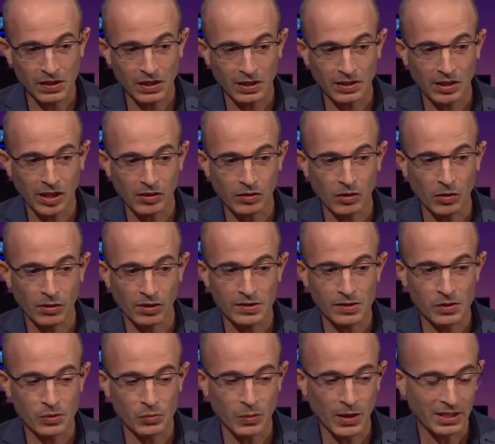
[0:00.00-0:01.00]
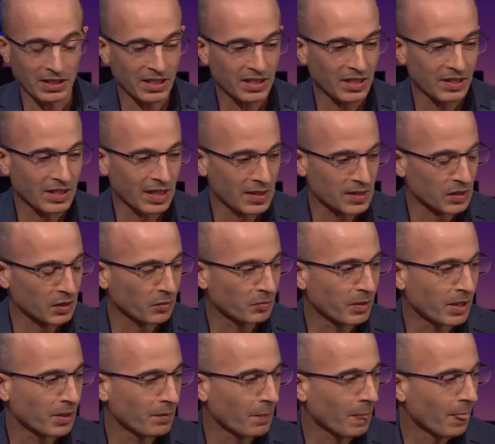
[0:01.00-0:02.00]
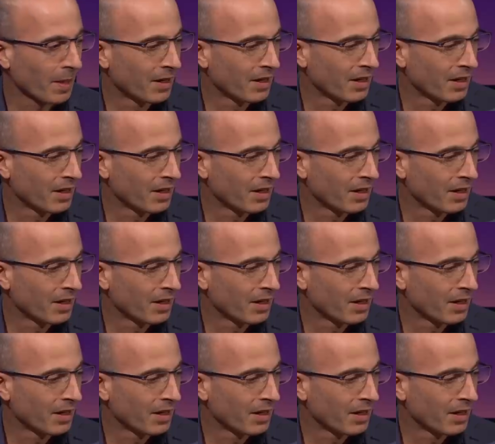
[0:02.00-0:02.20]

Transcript: Like, I don't know, this one kid asked me,